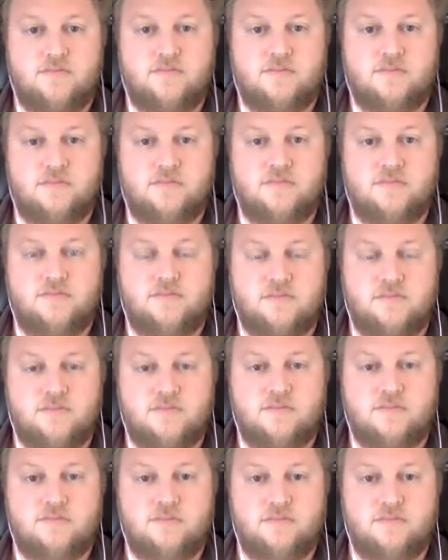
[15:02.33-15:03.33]

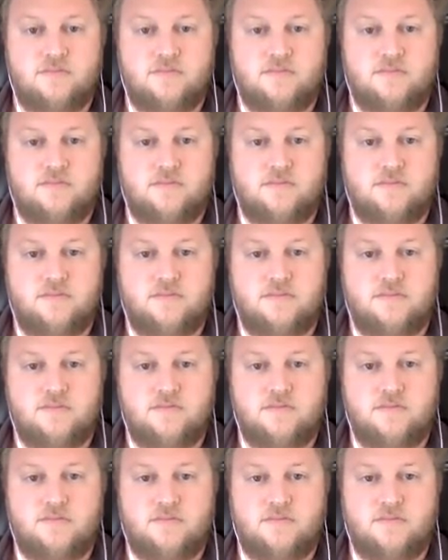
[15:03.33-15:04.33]

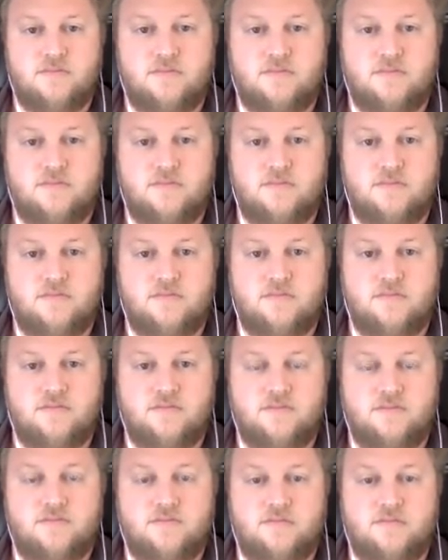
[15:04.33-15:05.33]

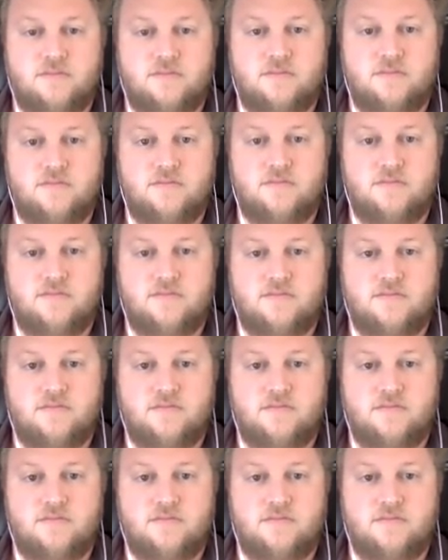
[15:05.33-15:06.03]
[no speech]